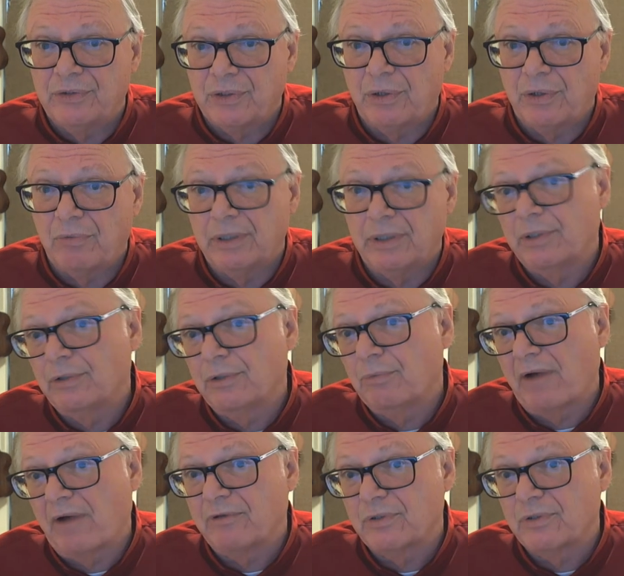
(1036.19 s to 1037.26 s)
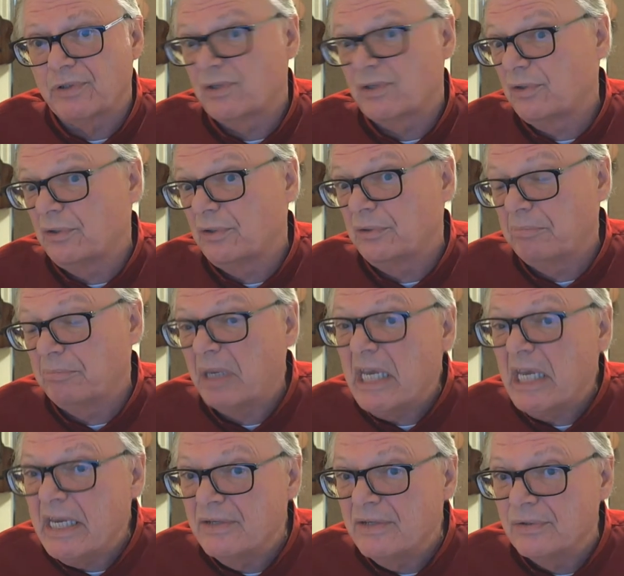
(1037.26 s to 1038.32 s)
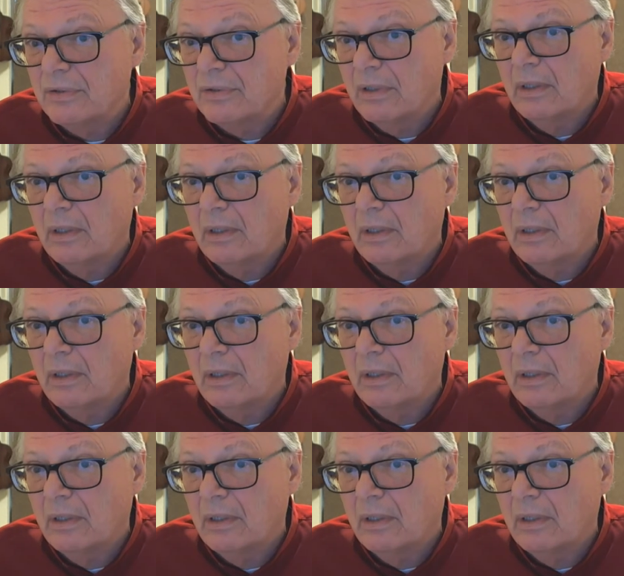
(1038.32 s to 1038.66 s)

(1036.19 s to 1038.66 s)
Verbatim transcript: so when there are references to peas,